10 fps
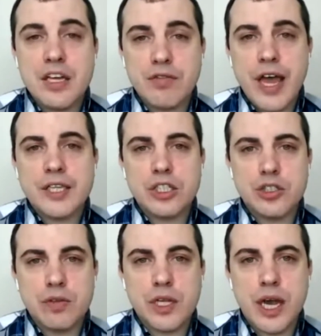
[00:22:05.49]
advantage
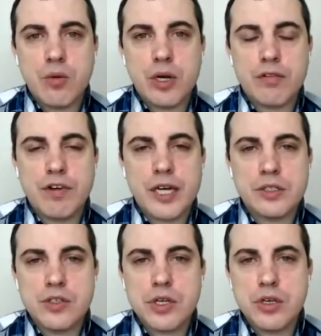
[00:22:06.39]
of the network effect
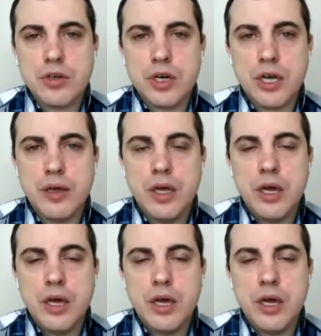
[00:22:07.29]
and security?